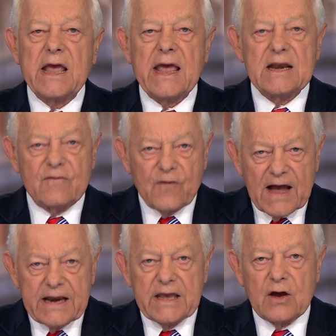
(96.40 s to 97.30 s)

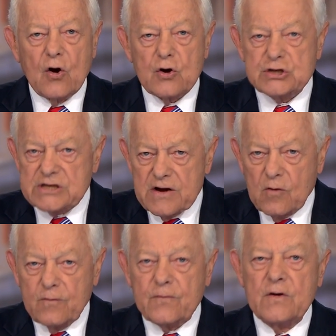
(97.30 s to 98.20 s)
defining
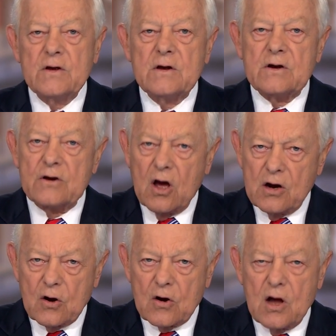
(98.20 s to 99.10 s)
herself, not
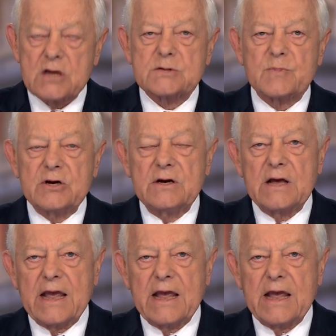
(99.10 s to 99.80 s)
her husband,